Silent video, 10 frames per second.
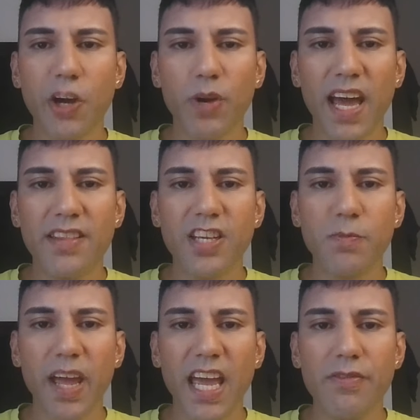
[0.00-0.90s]

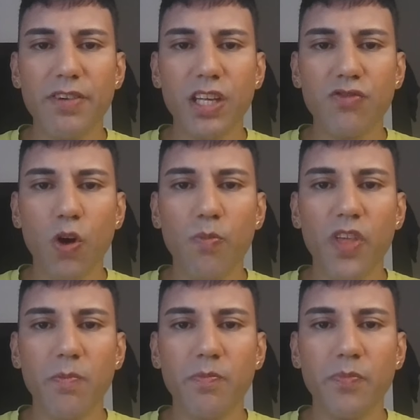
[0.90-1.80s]
outlandish behaviors from
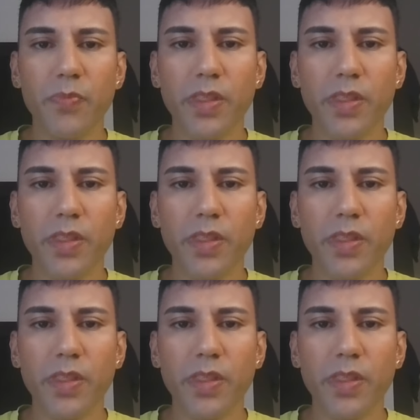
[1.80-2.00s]
them,